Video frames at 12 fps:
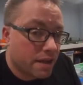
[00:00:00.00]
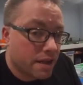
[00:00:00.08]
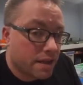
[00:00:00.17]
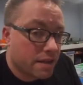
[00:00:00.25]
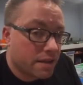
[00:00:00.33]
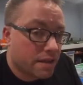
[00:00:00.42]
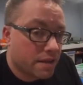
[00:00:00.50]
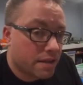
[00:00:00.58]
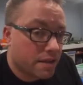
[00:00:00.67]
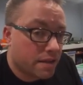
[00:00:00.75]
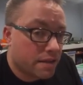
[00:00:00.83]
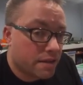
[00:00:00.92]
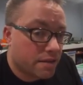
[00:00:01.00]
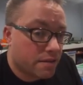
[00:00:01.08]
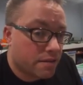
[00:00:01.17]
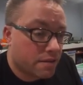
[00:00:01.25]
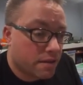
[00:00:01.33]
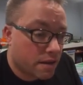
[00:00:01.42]

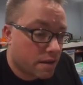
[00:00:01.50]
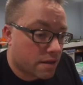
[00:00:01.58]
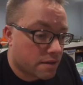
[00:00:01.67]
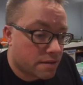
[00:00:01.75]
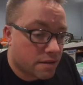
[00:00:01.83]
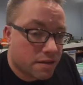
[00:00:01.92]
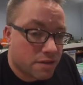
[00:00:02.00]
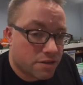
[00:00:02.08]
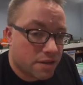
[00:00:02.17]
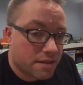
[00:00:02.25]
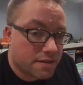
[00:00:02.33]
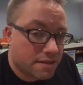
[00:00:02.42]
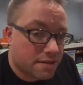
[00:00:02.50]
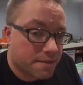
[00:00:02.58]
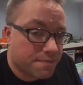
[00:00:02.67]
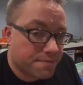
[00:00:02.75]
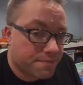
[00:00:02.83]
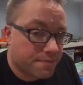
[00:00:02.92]
And I guess I'll catch you guys next time.